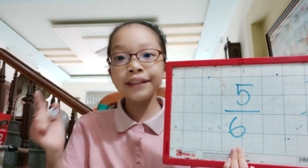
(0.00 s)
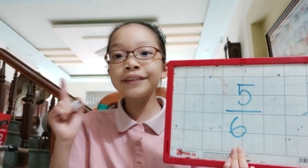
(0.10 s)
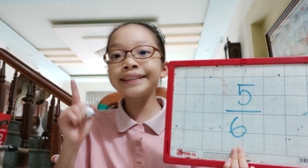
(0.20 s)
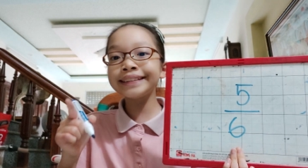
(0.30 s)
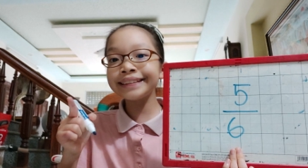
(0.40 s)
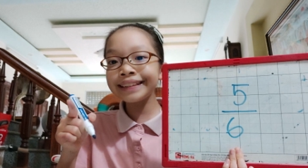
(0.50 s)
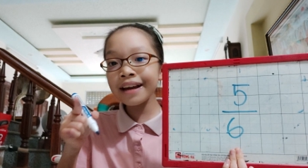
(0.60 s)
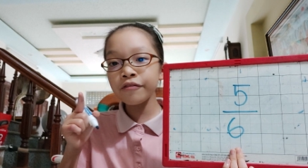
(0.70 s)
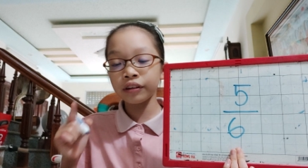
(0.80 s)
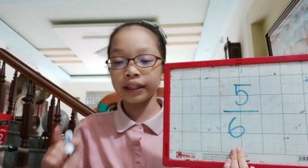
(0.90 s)
you
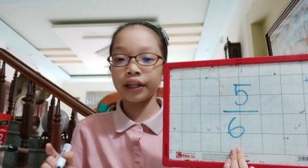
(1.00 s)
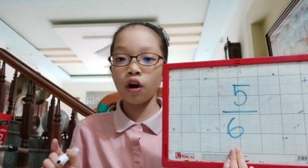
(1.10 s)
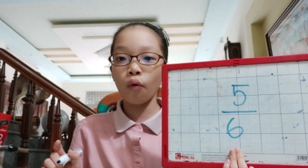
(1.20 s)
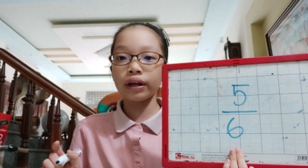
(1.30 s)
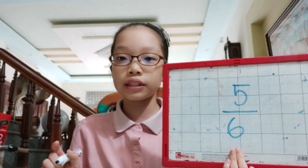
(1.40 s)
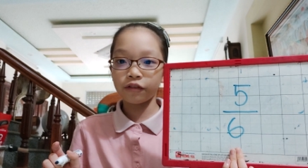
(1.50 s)
definitely know what is